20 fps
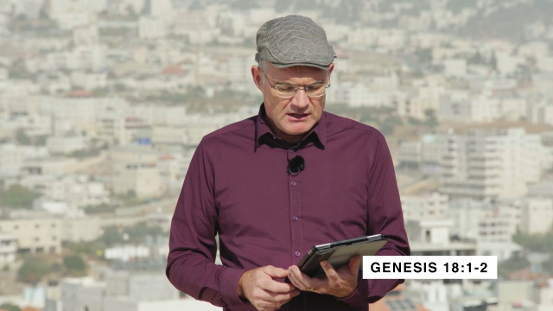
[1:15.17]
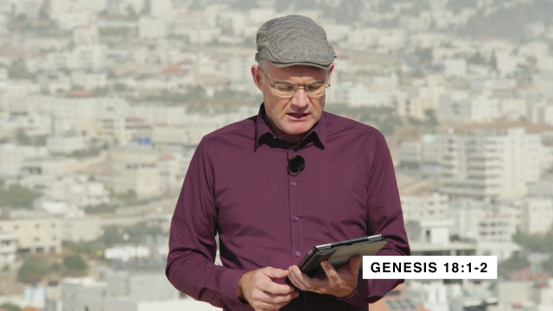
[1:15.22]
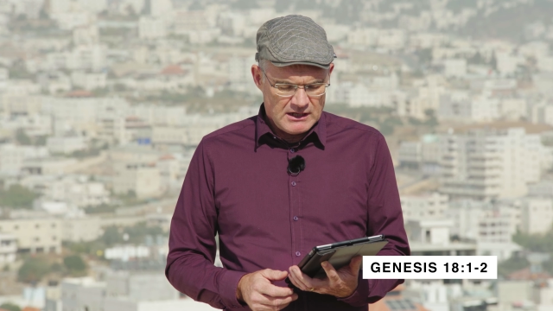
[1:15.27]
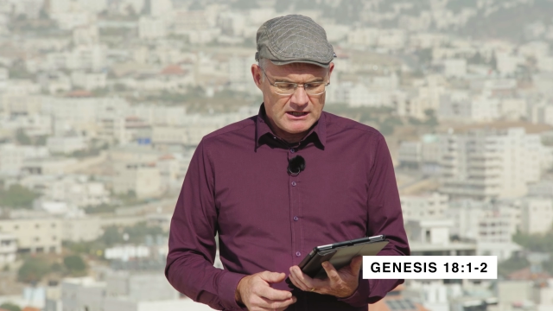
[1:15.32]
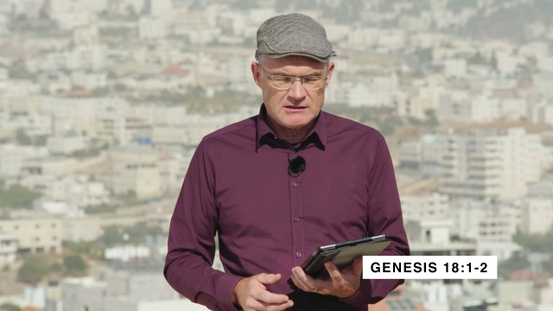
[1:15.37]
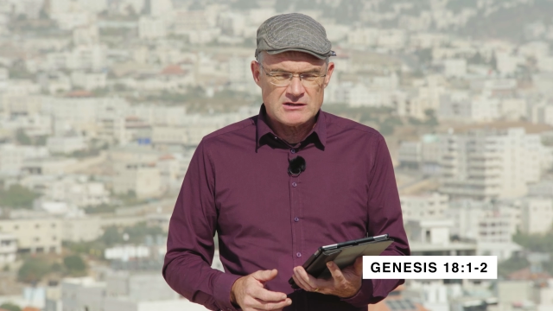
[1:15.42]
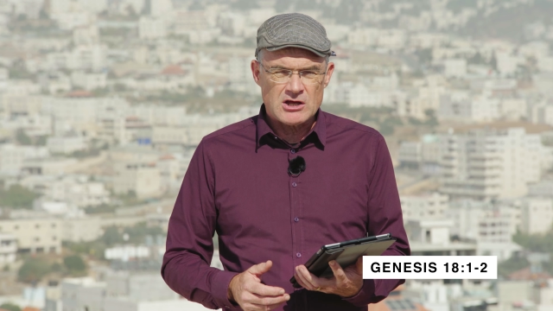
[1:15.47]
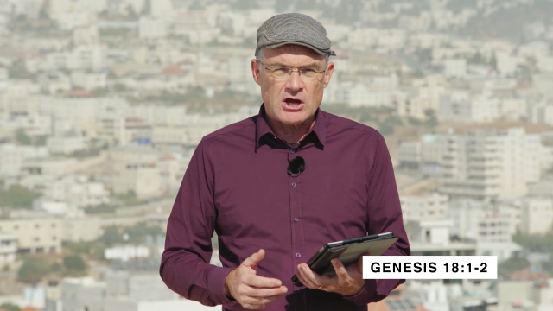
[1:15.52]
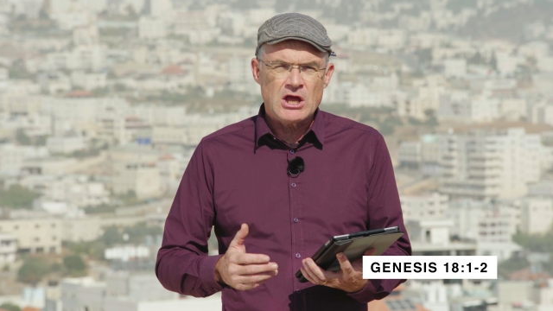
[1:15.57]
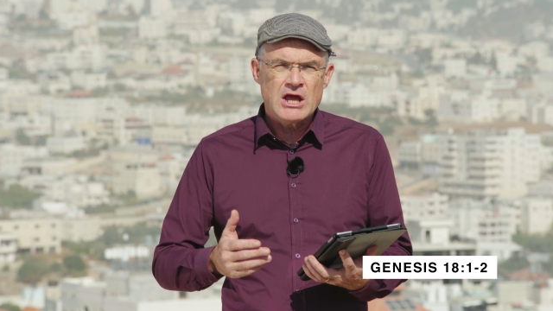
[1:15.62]

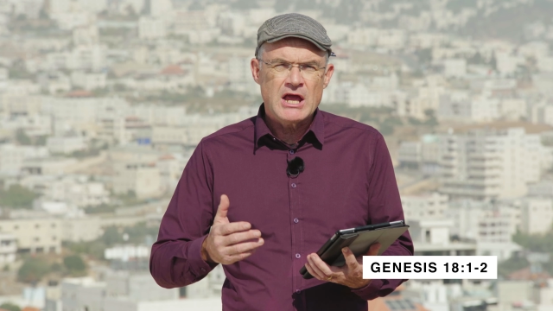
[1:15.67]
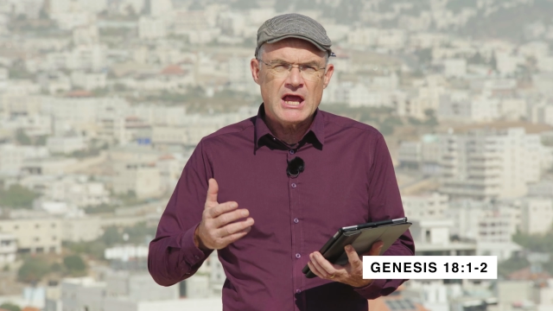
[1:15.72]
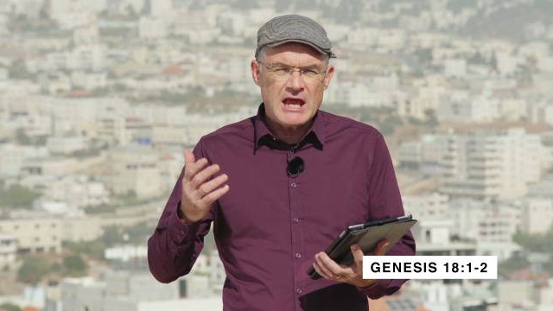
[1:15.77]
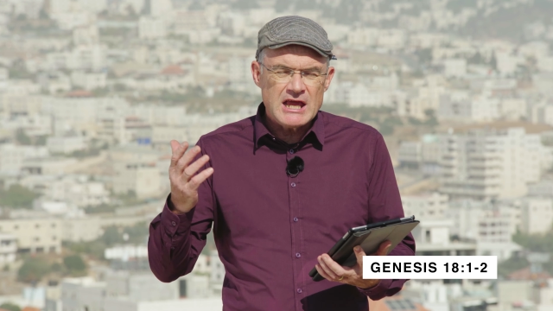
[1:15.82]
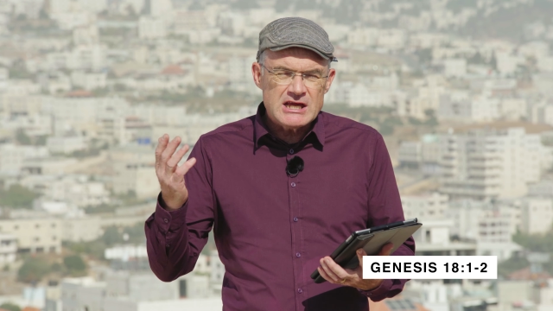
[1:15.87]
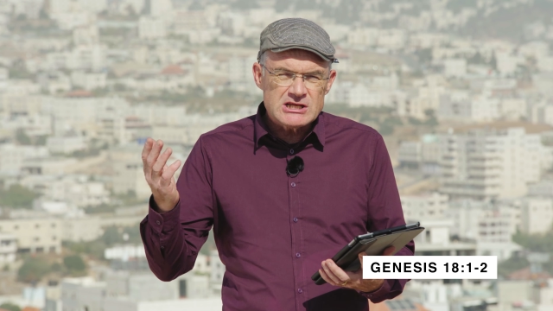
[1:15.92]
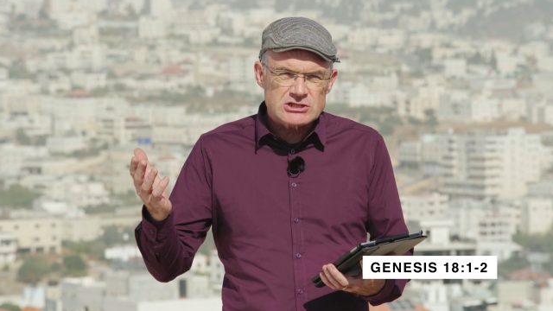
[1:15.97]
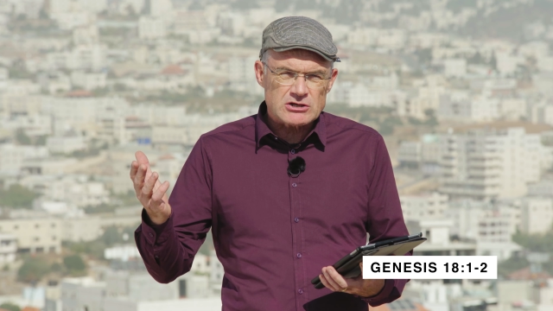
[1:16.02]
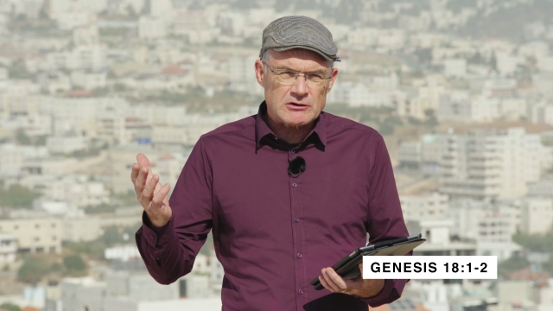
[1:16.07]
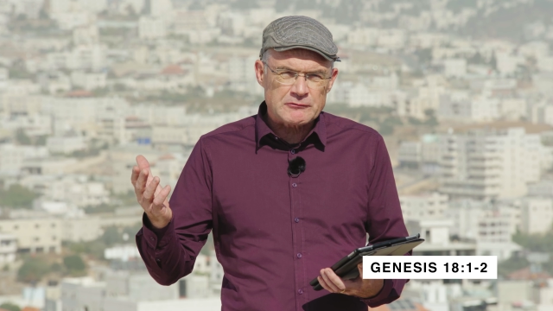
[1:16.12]
in the
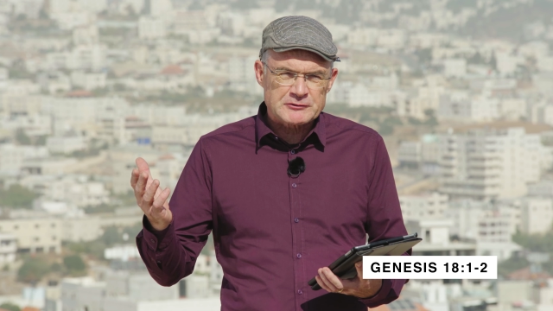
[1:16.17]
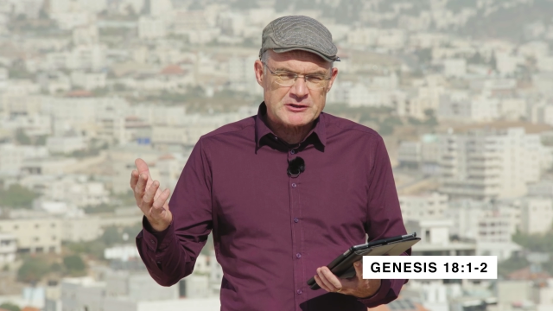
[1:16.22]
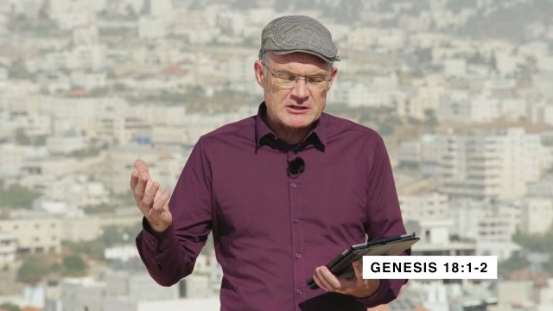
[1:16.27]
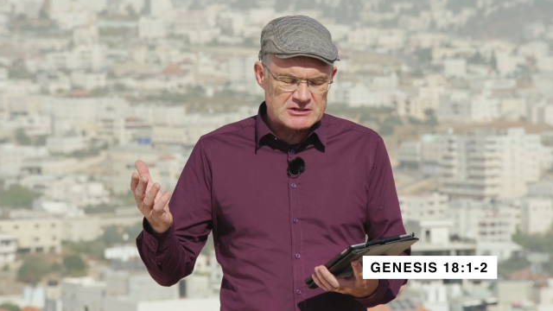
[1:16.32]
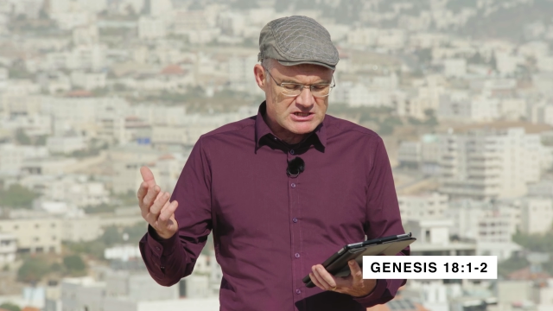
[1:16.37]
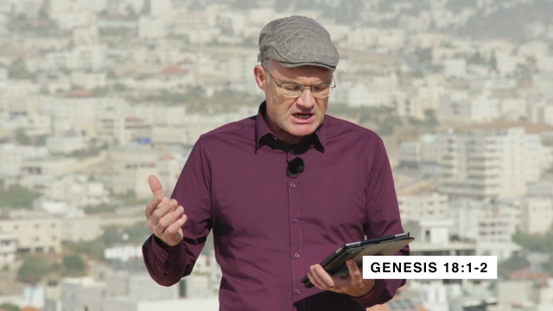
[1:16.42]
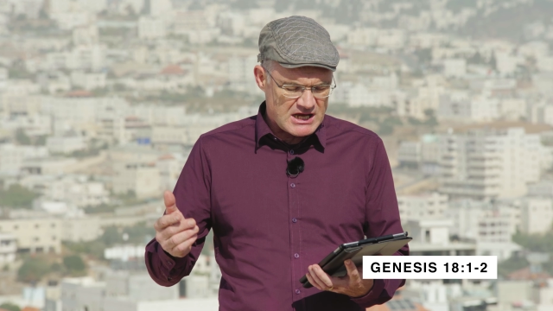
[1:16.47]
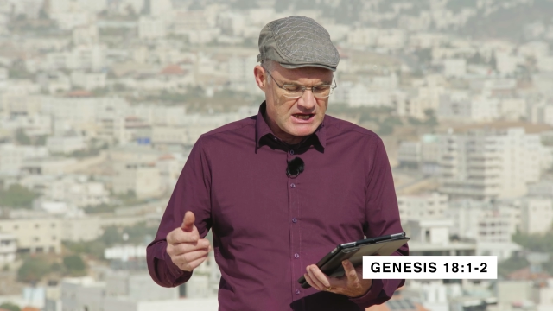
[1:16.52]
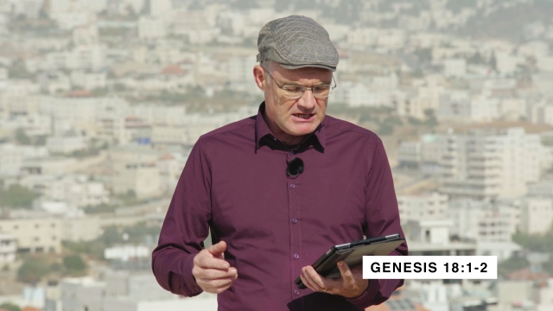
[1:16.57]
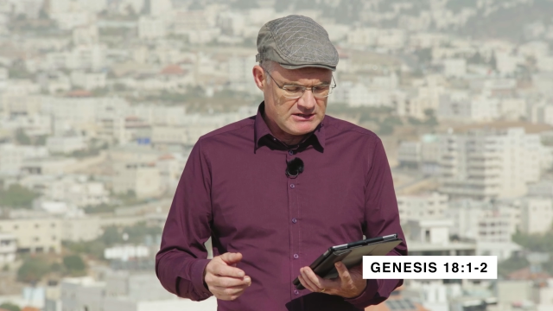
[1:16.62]
heat of the
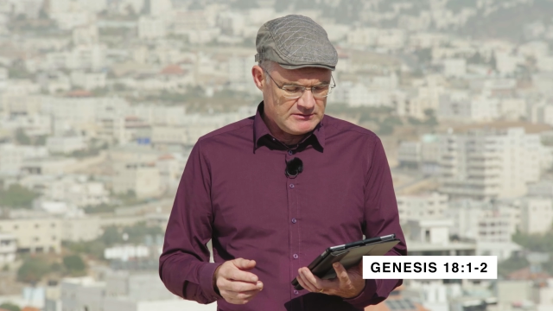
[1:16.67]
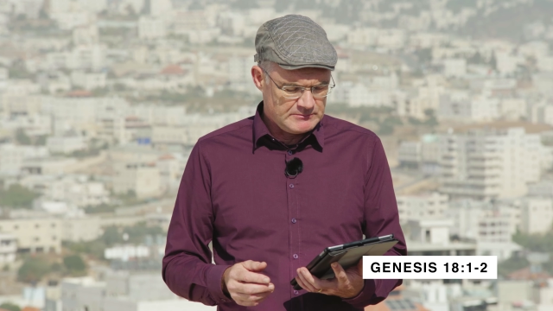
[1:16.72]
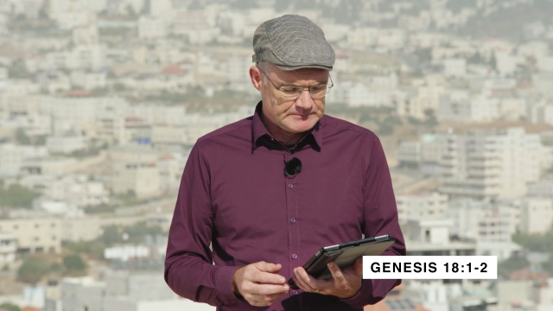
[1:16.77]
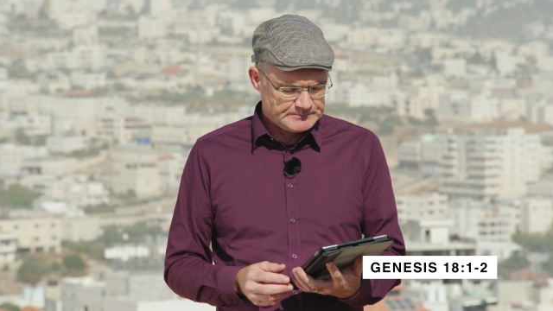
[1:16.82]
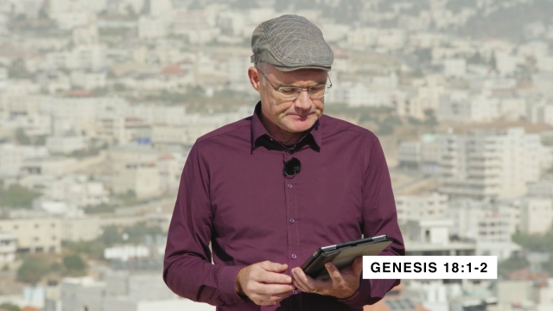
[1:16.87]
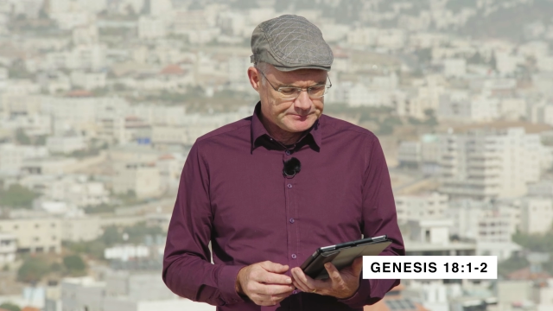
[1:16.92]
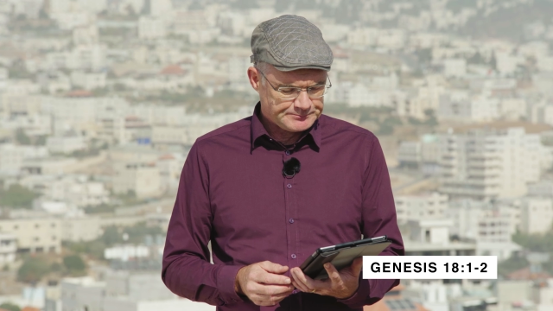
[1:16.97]
day.